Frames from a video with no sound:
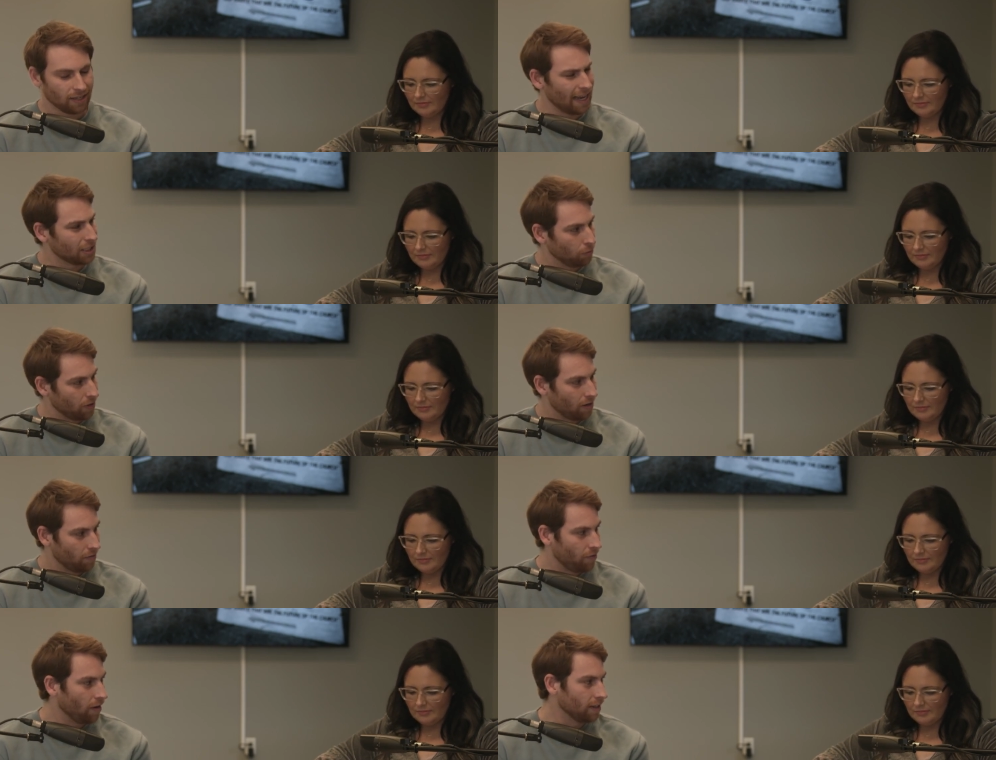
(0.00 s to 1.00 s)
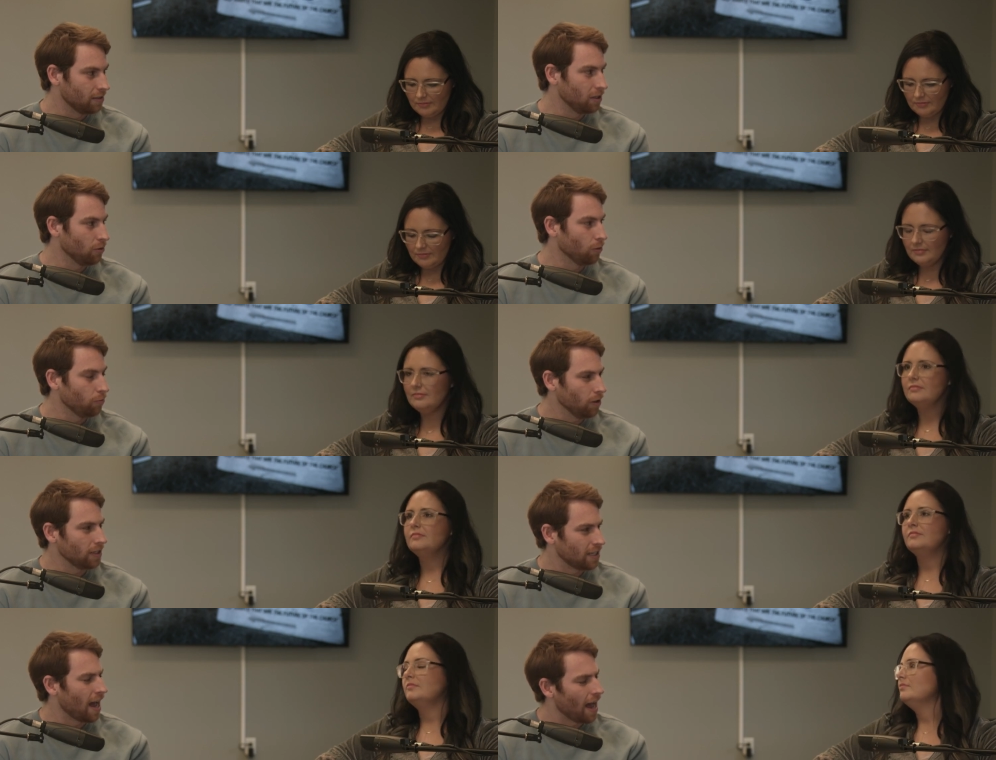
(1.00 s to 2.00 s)
Speaker 1: That last one, it felt like to me, Lauren, really
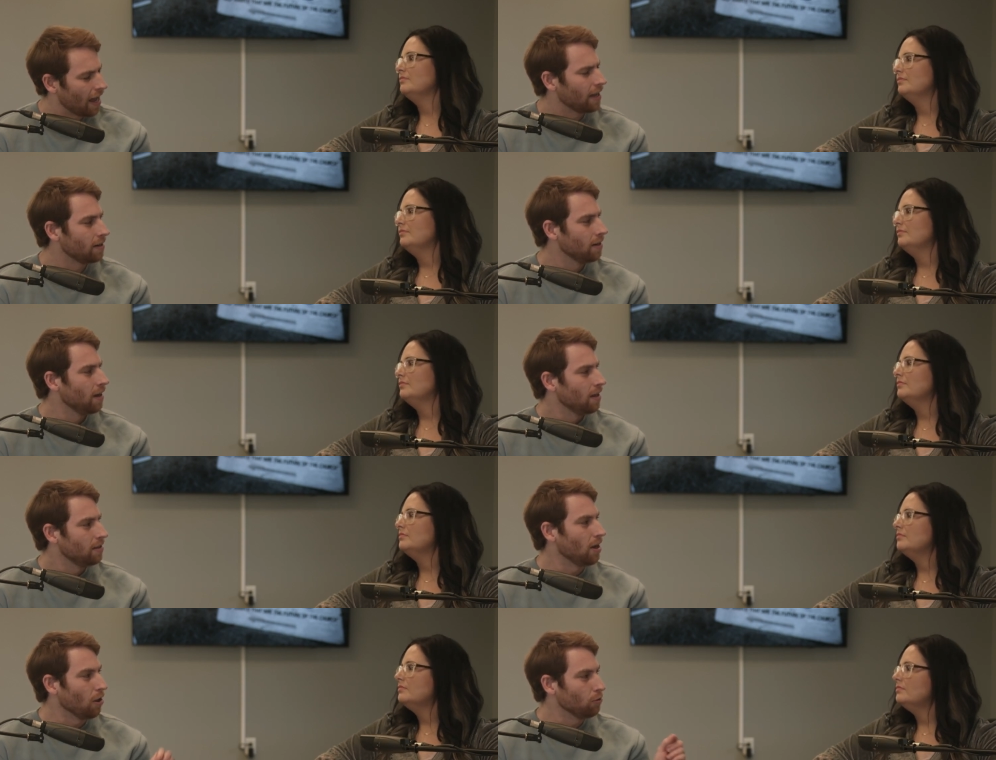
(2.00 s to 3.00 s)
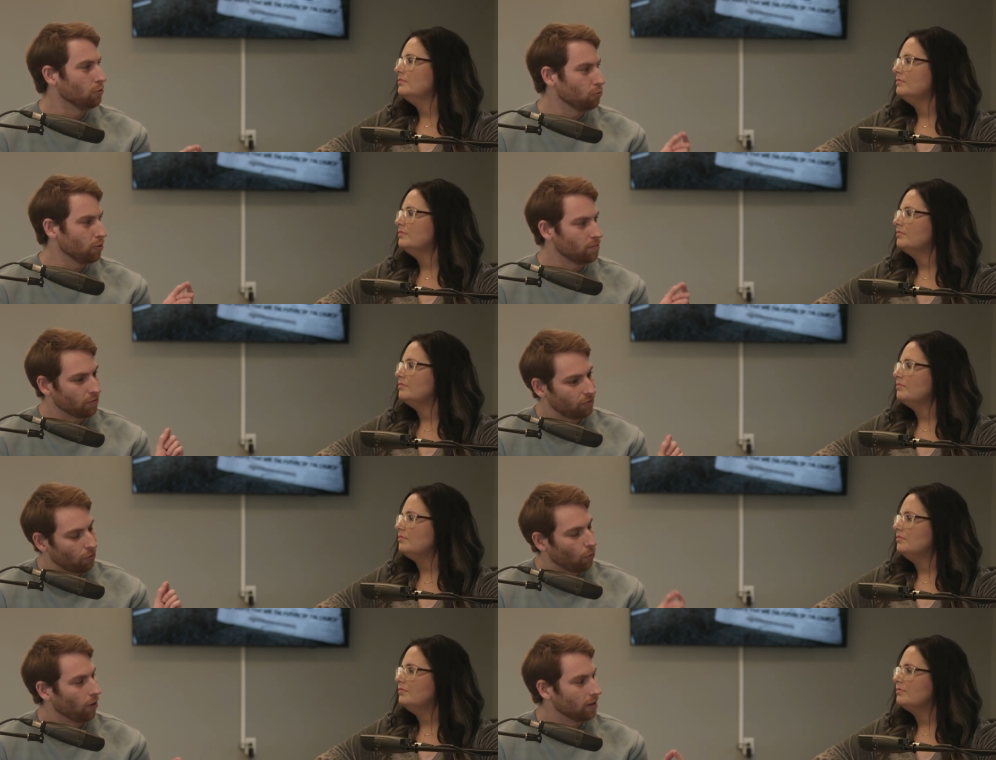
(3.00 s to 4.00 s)
tied the other three
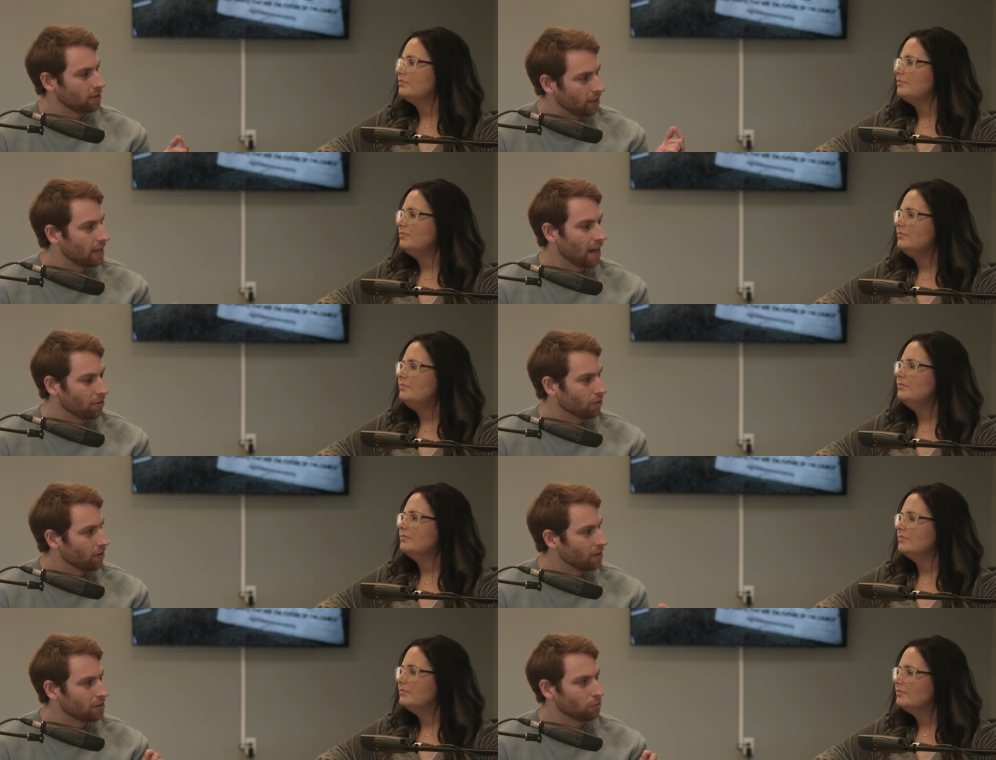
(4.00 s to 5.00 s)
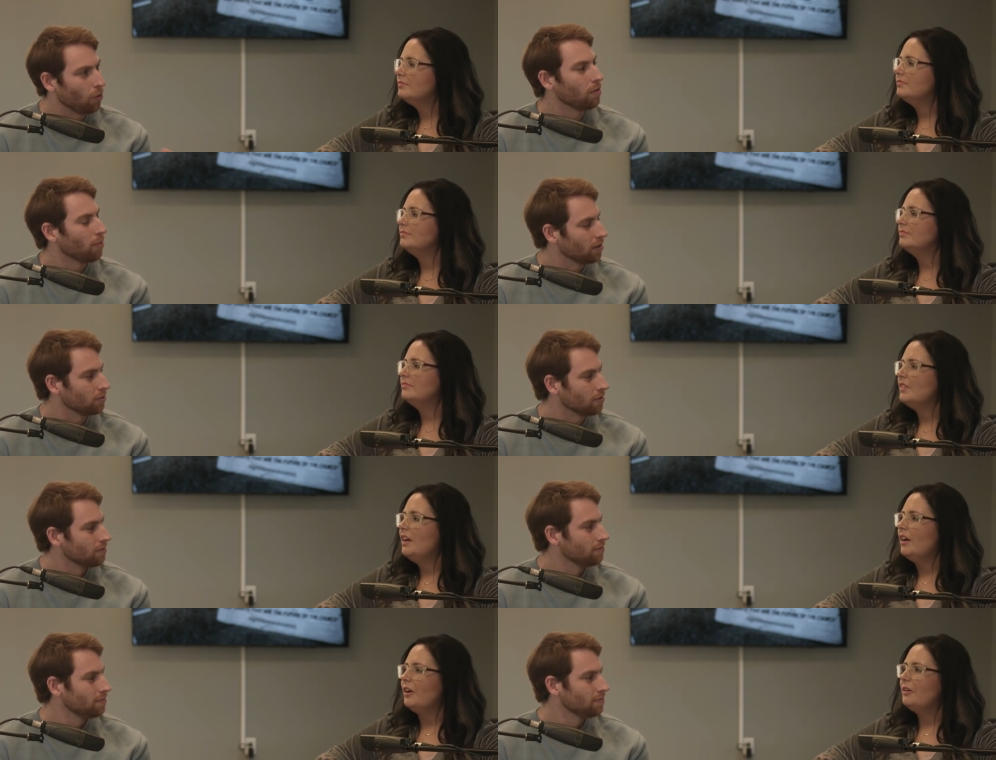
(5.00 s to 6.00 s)
before it together into one bundle.
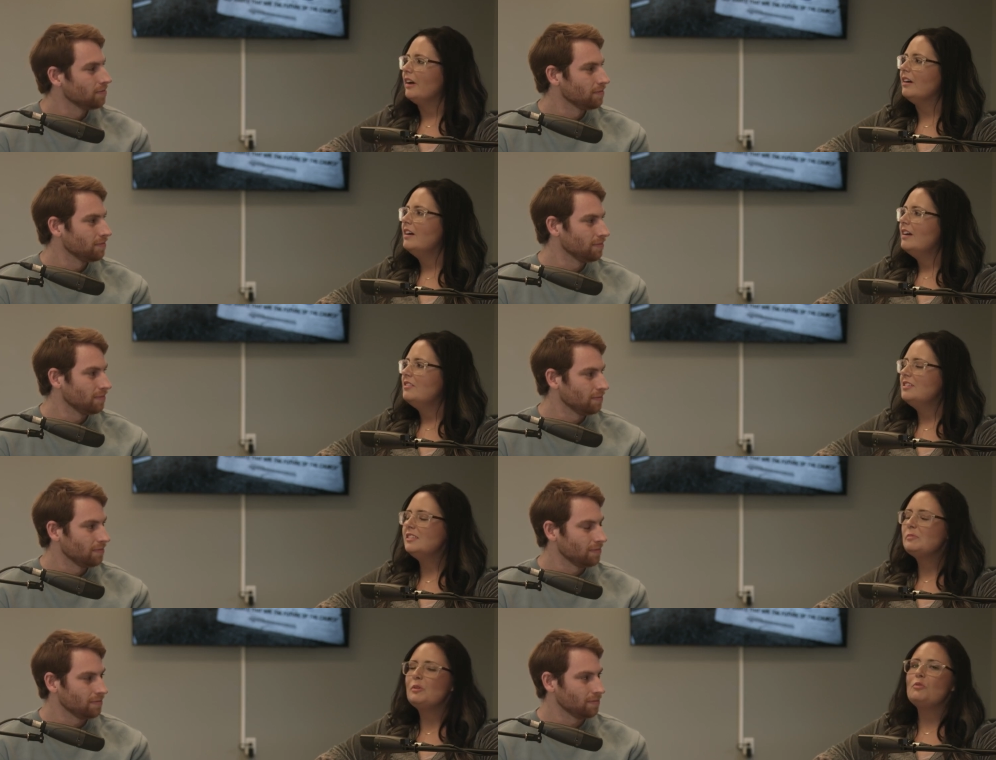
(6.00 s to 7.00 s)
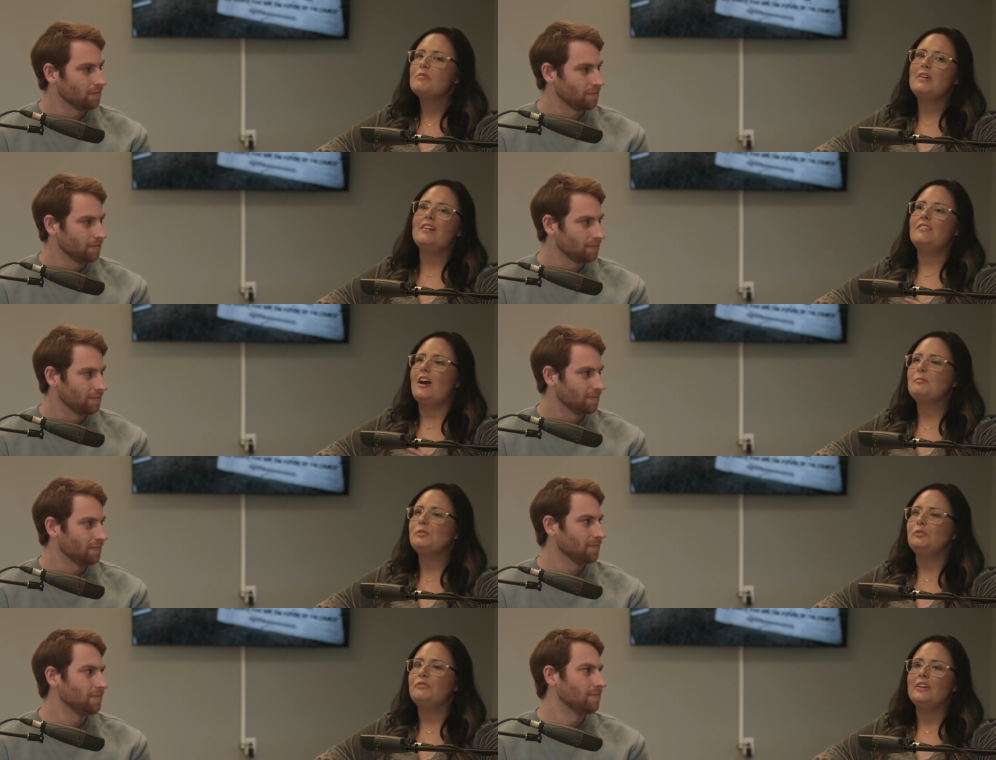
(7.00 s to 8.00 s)
Speaker 2: Oh yeah, this has been one of my
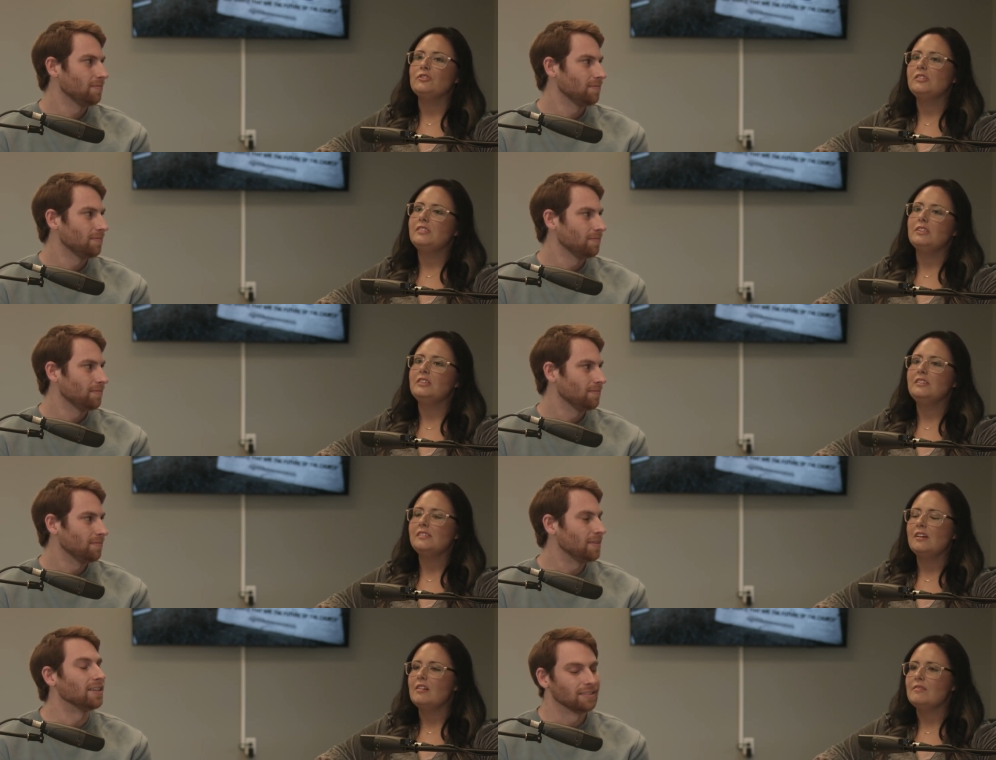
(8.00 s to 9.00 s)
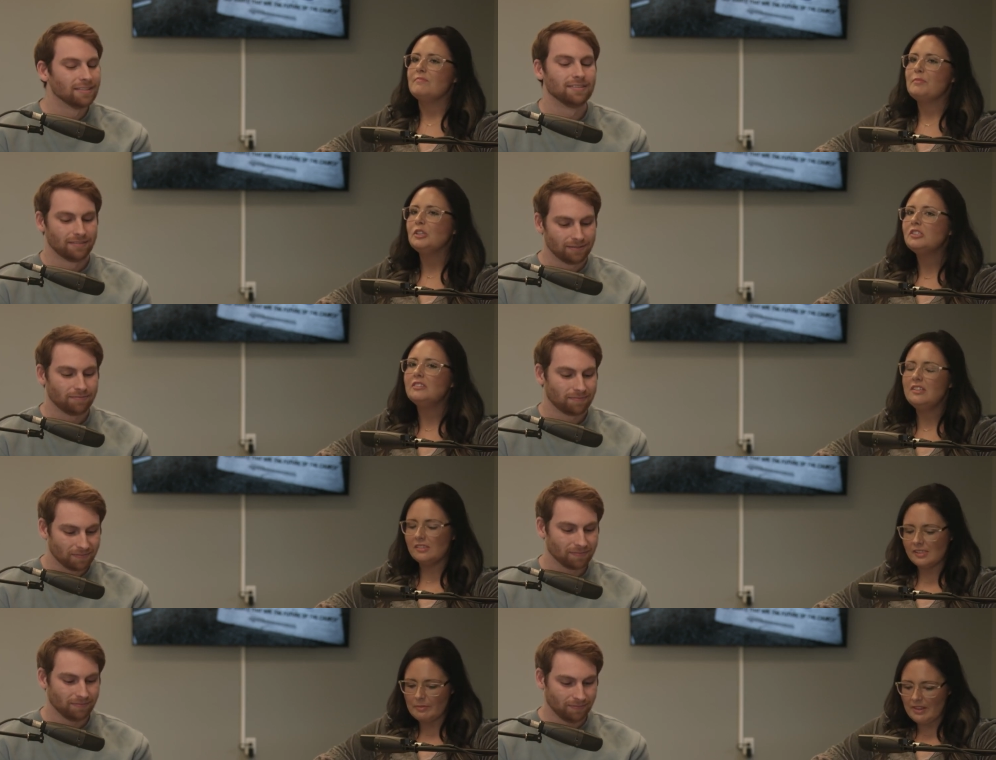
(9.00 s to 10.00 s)
absolute favorite series. Yes. Um, personally, this
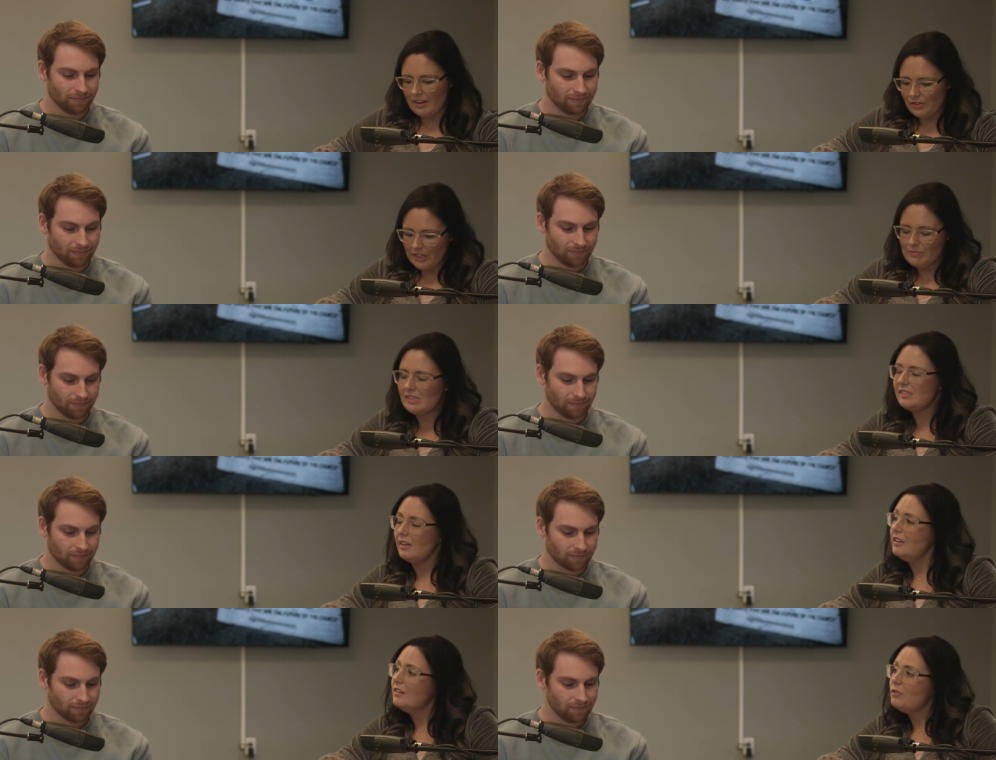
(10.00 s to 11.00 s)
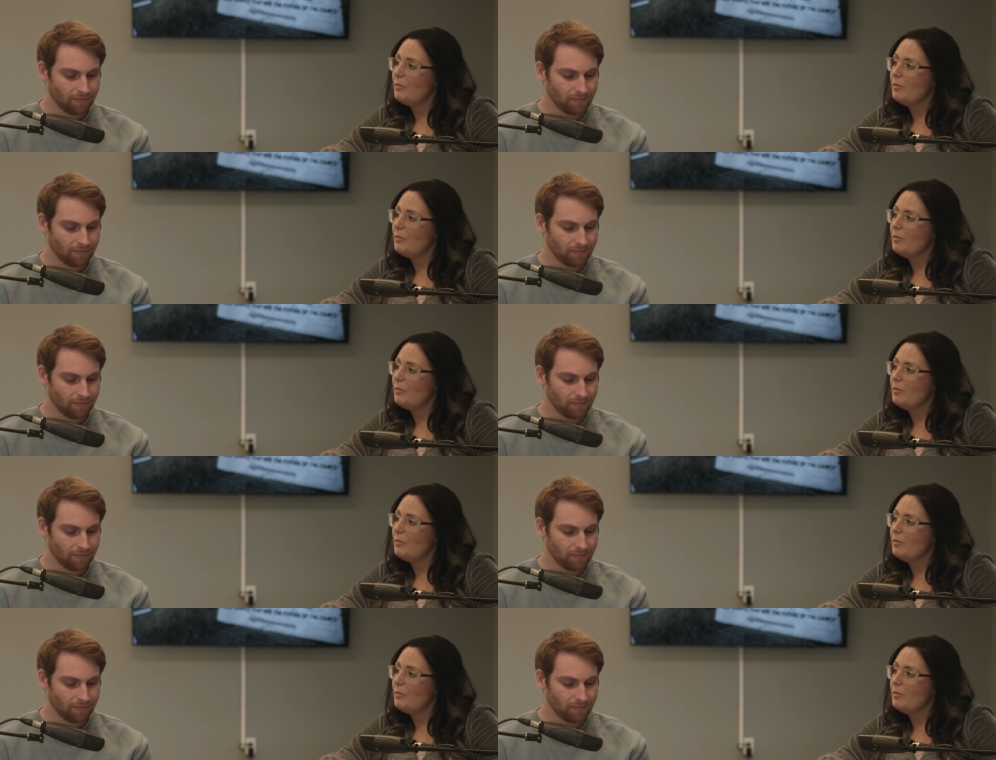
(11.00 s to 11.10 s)
is something that I feel like I've been studying for